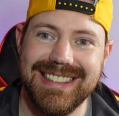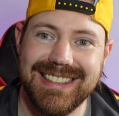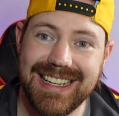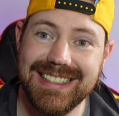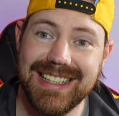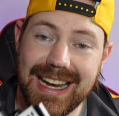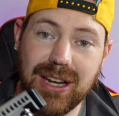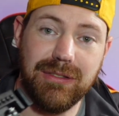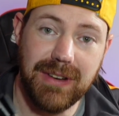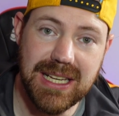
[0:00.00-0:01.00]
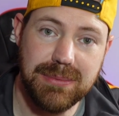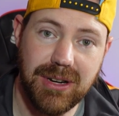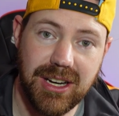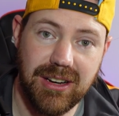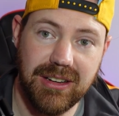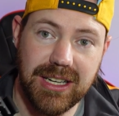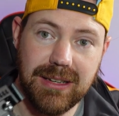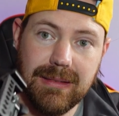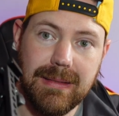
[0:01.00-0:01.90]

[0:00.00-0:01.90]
it takes it out of face priority